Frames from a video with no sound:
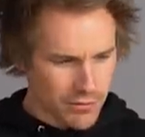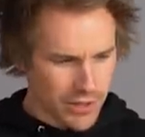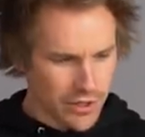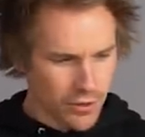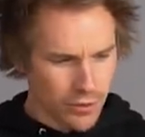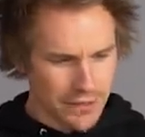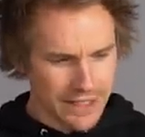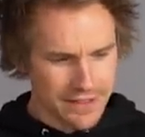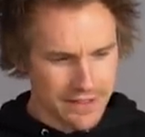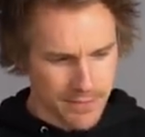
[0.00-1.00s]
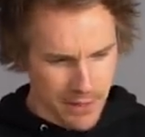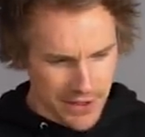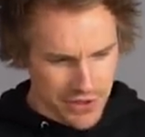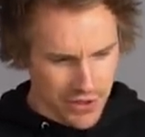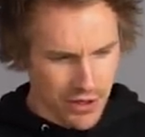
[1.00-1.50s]
running Ohlin
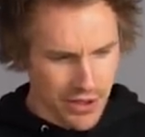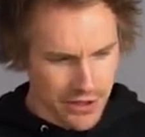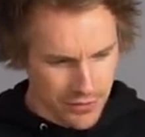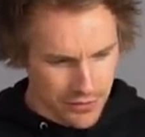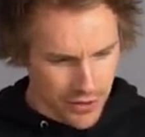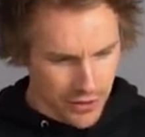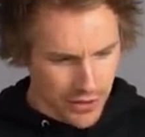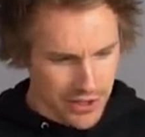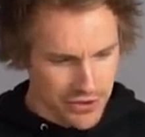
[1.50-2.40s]
suspension on the Uno